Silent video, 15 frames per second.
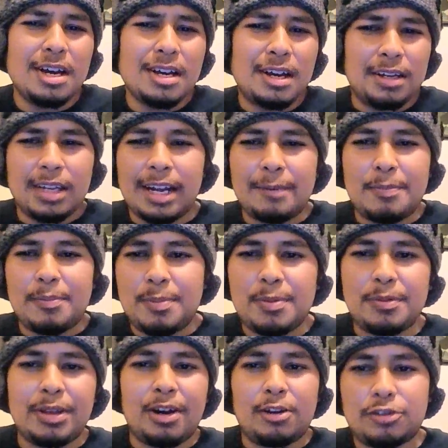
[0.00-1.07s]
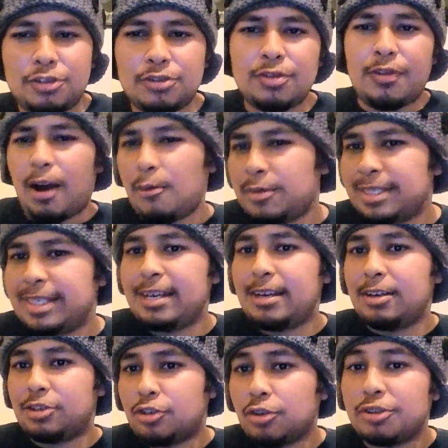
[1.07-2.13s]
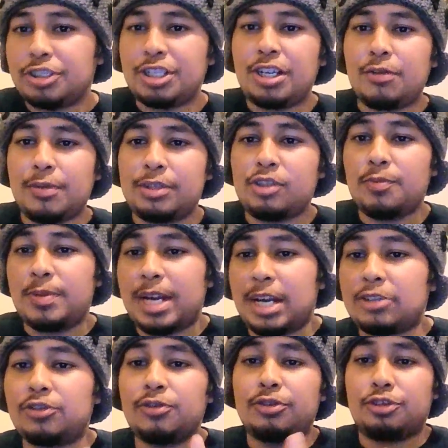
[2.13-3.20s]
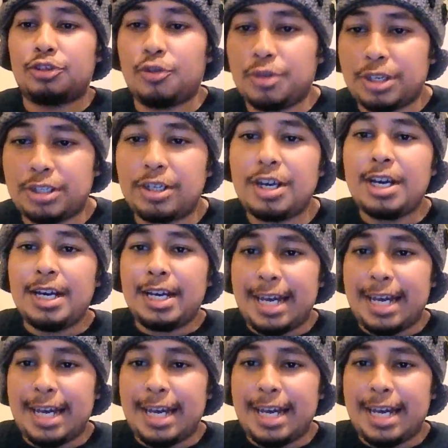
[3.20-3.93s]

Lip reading: a lot of people that are, I would say, associated with supernatural shonen